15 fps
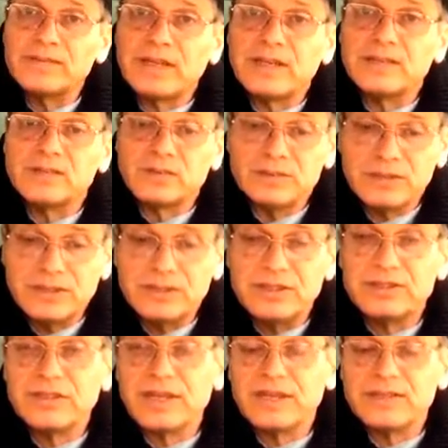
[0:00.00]
seconds or
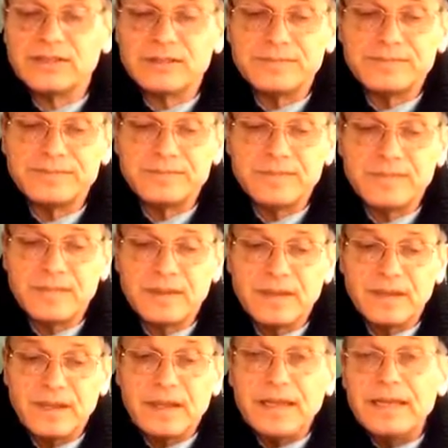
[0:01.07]
60 seconds.
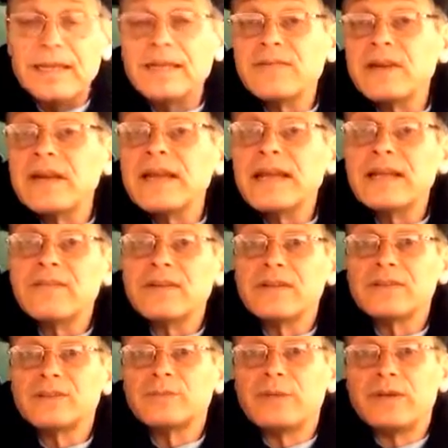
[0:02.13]
Even a native
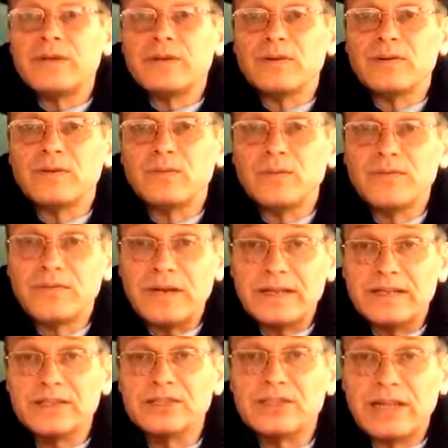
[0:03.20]
English speaker would
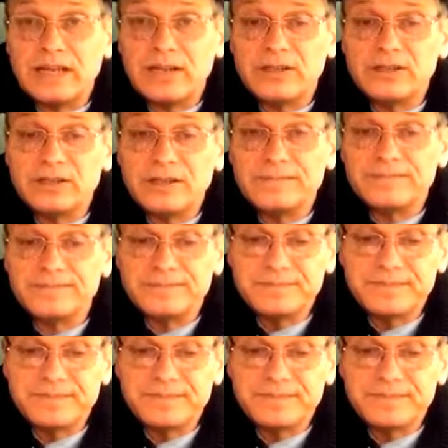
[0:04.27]
find this challenging.